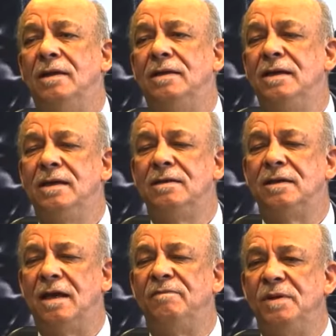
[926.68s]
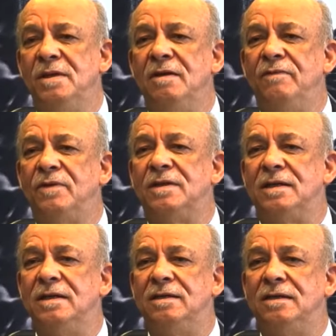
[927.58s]
I think it's, I've been there for
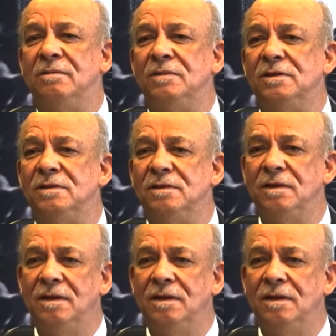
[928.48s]
three terms.